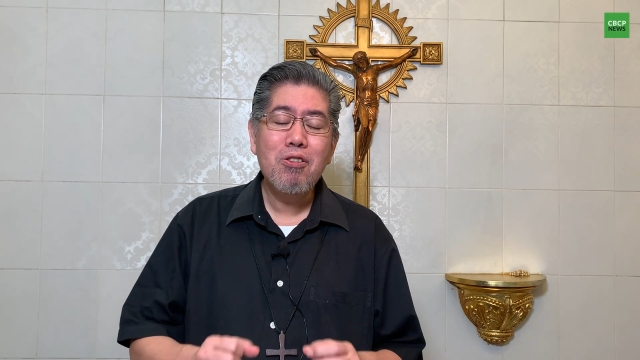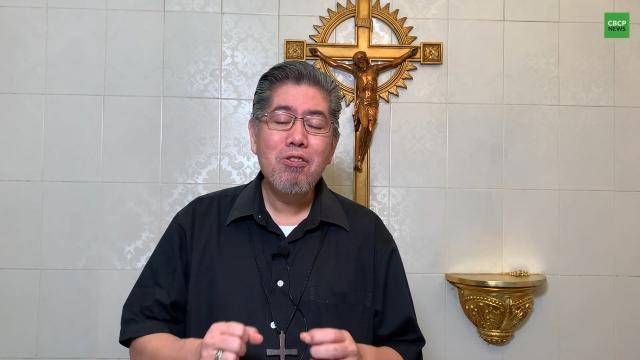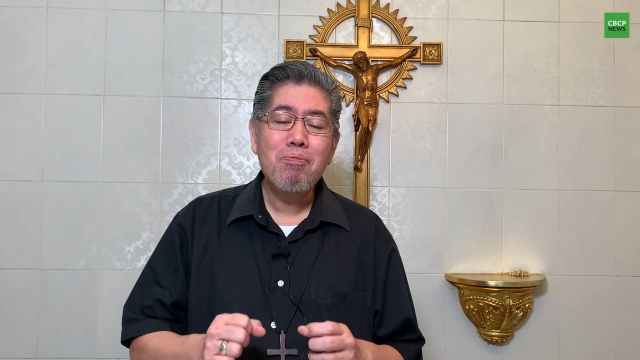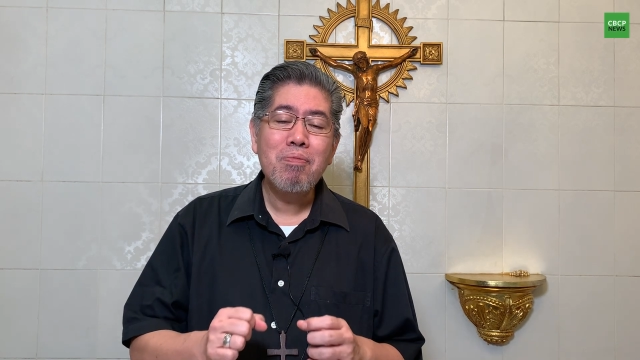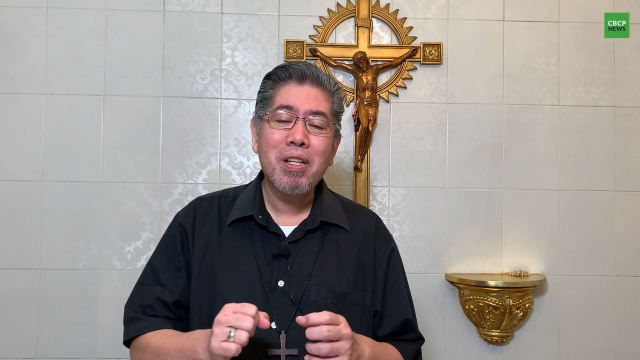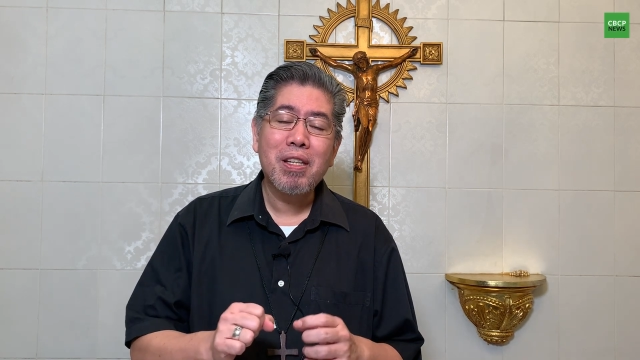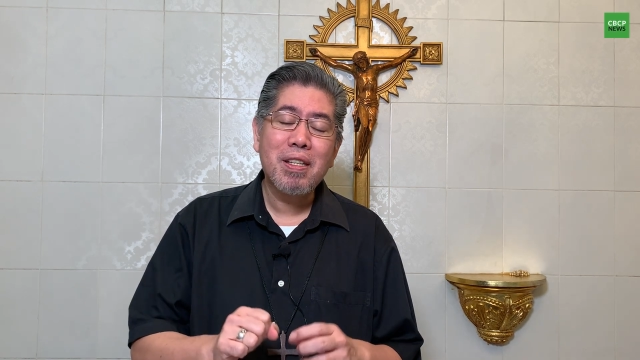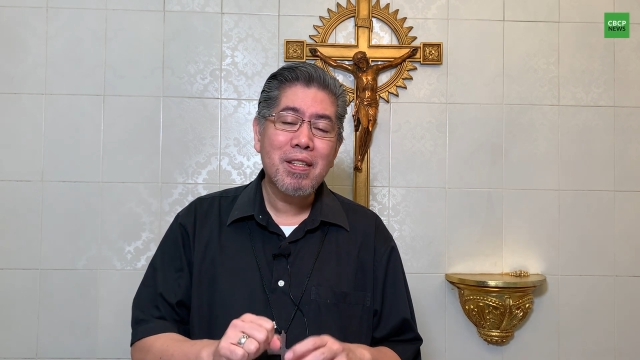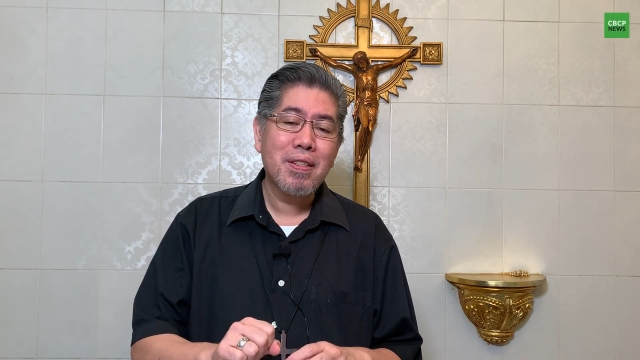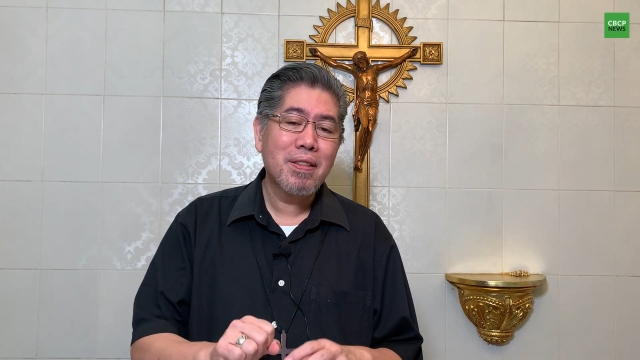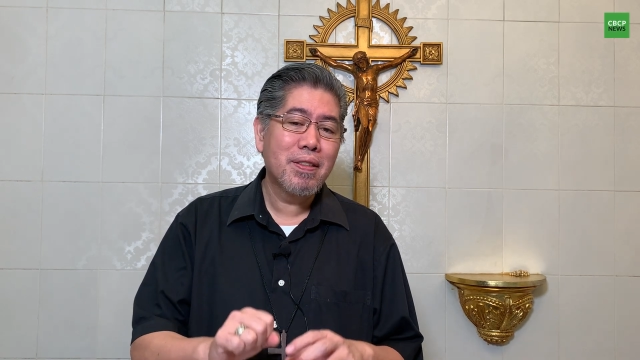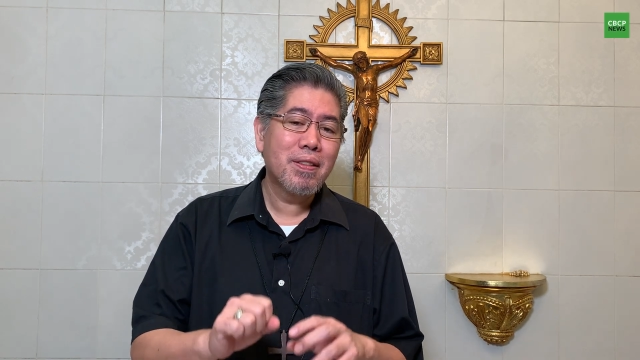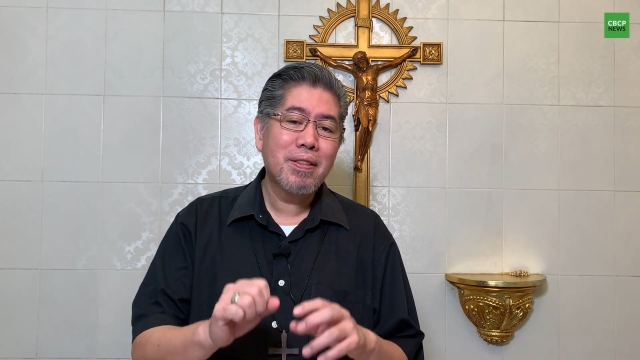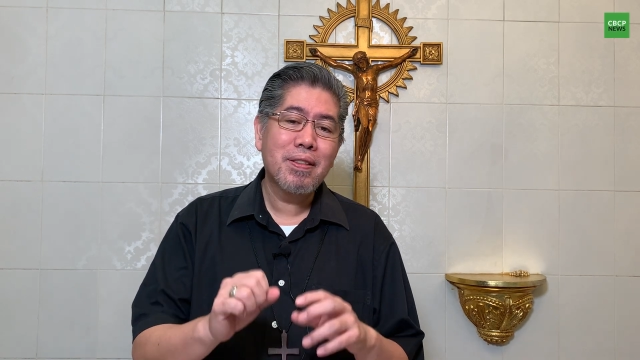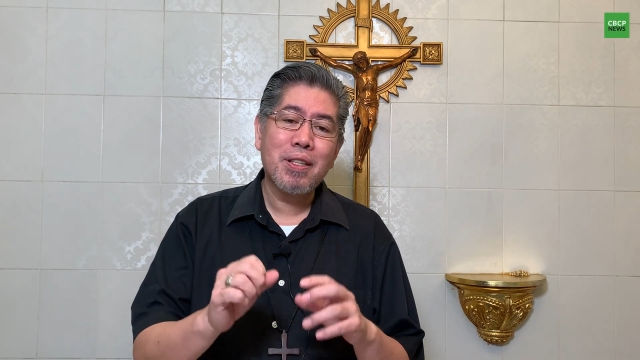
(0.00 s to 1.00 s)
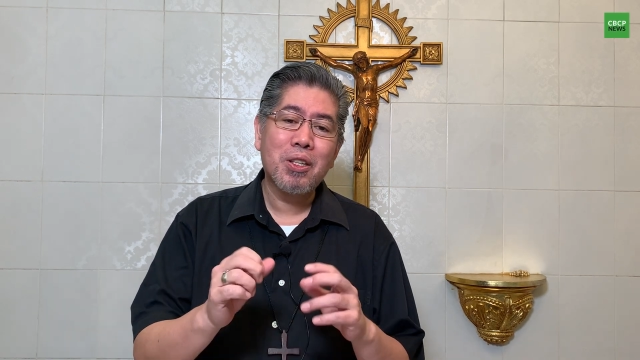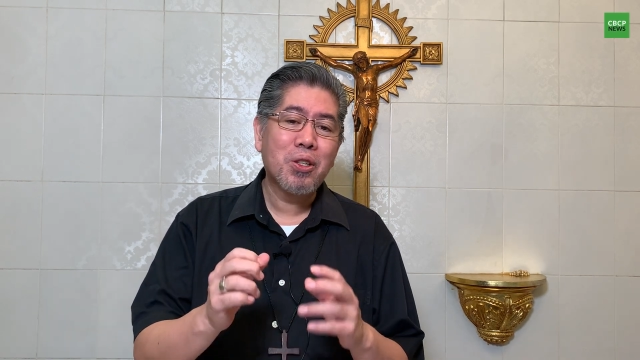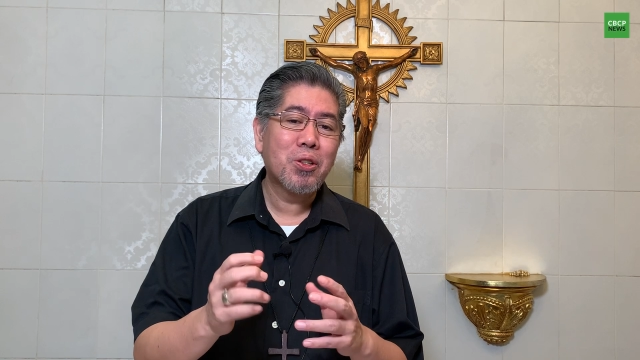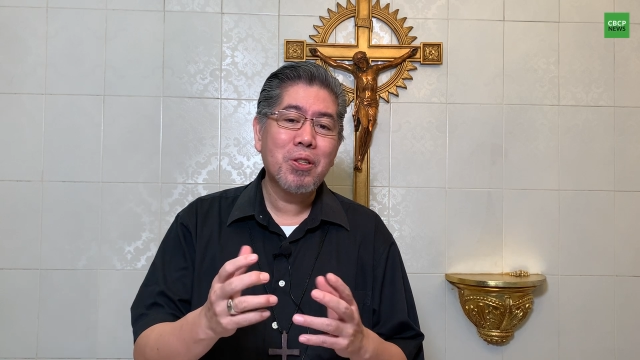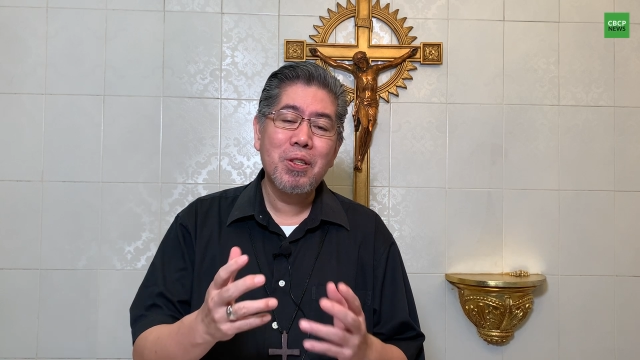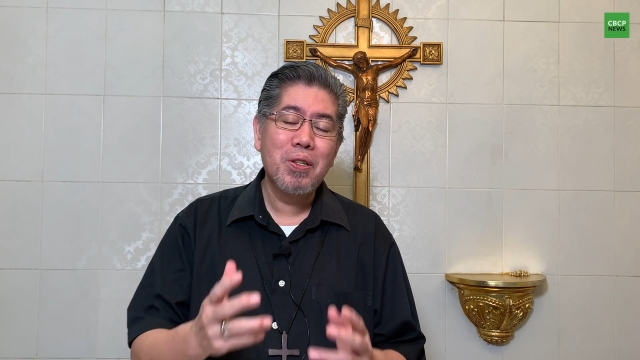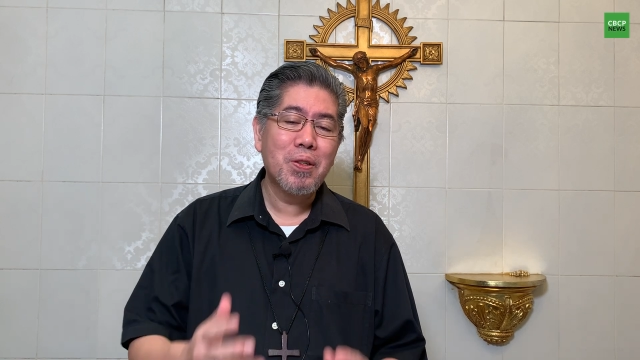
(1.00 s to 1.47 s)
But the
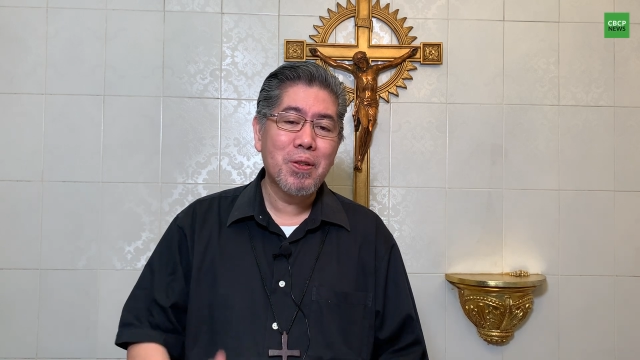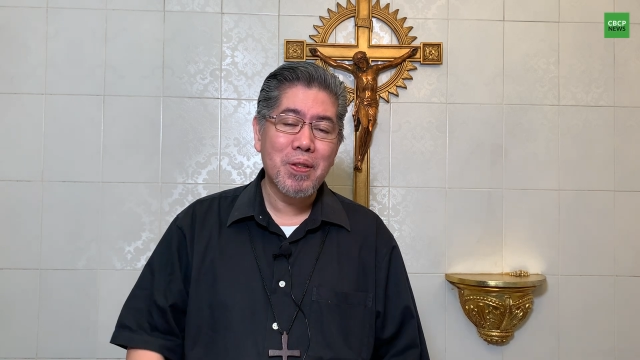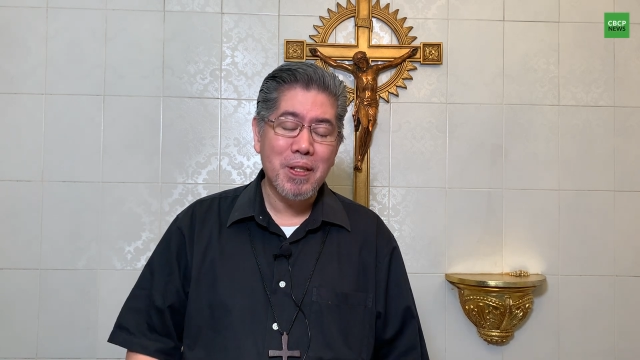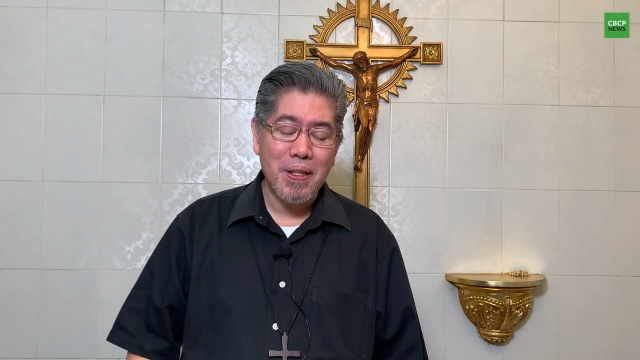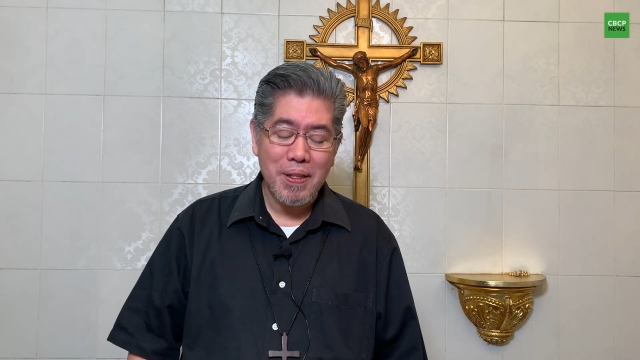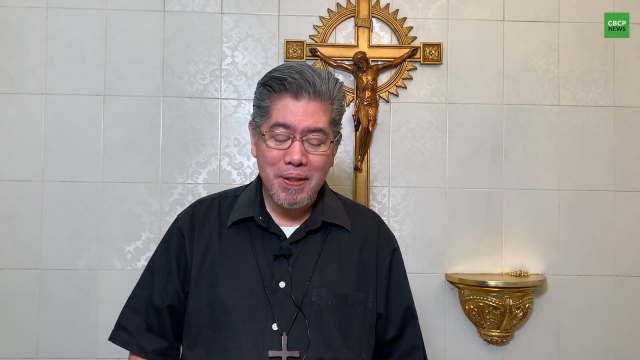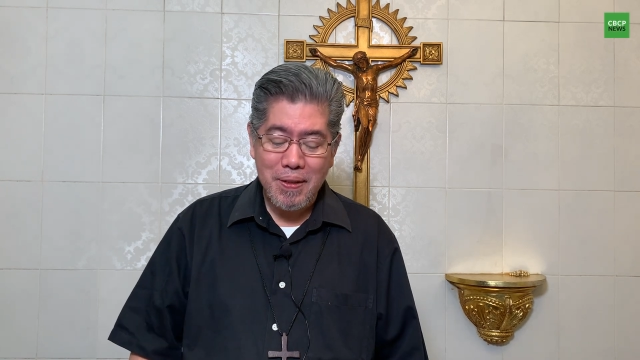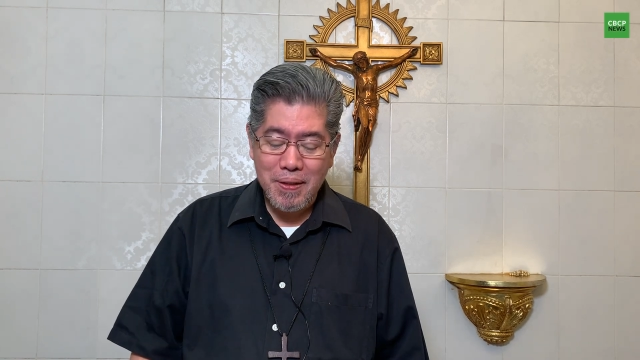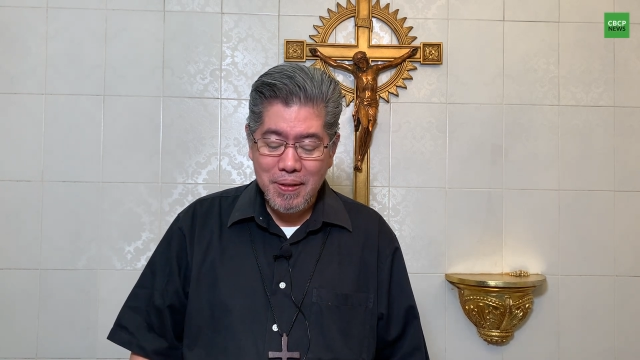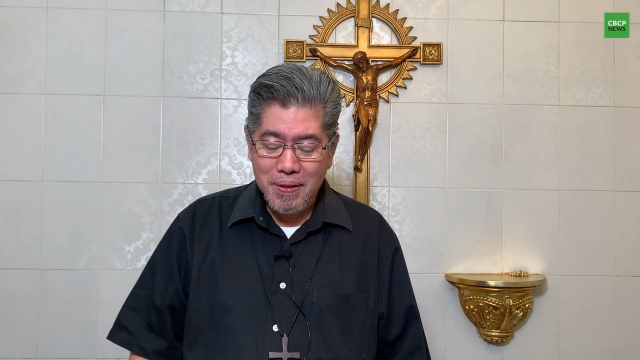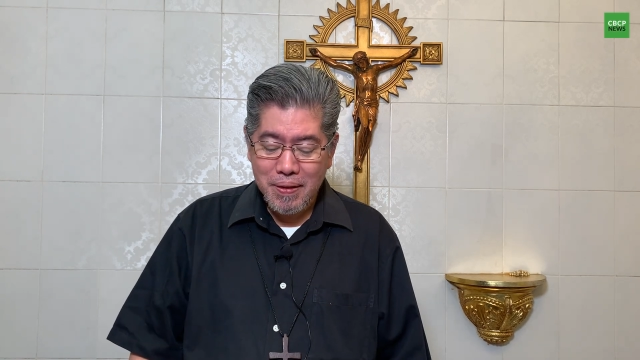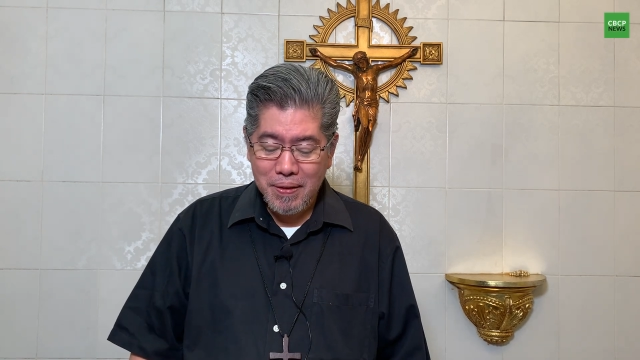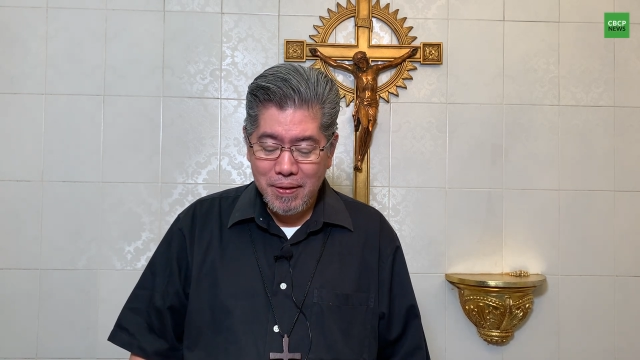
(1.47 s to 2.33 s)
good news is,